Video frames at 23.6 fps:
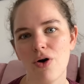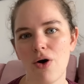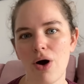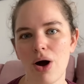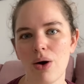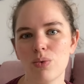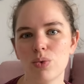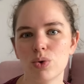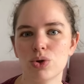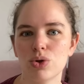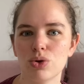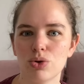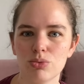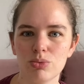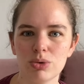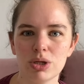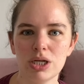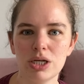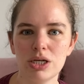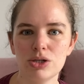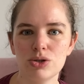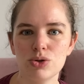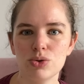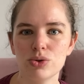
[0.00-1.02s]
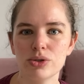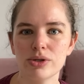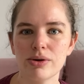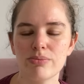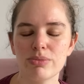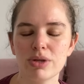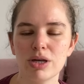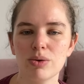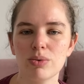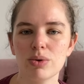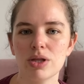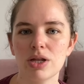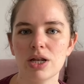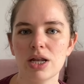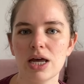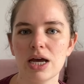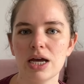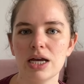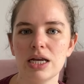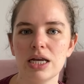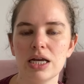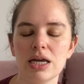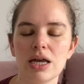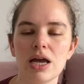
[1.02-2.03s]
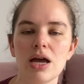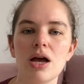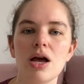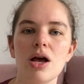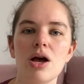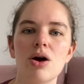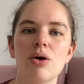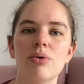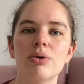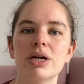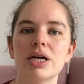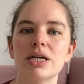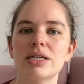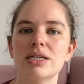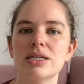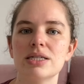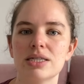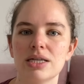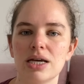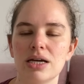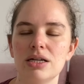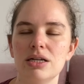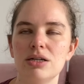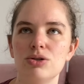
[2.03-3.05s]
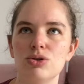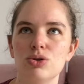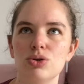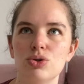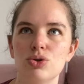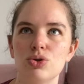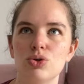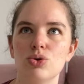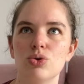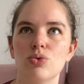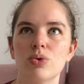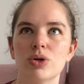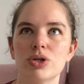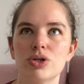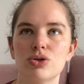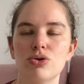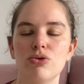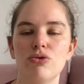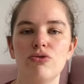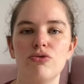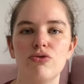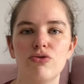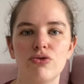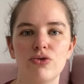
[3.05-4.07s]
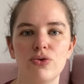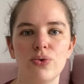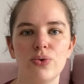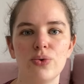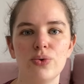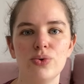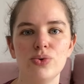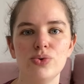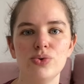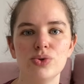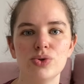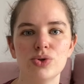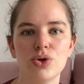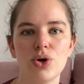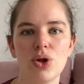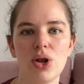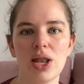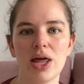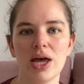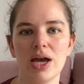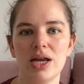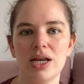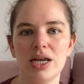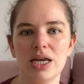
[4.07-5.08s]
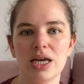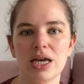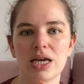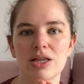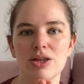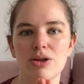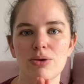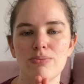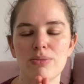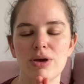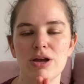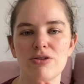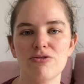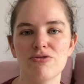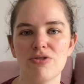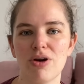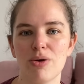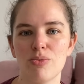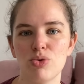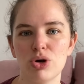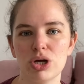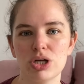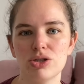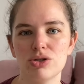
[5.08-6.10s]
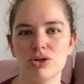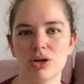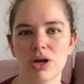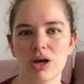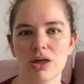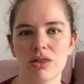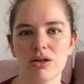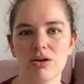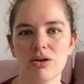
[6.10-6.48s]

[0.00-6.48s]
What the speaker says: I would normally do something with a lining. What I decided to do was to fuse the lining and the main fabric together,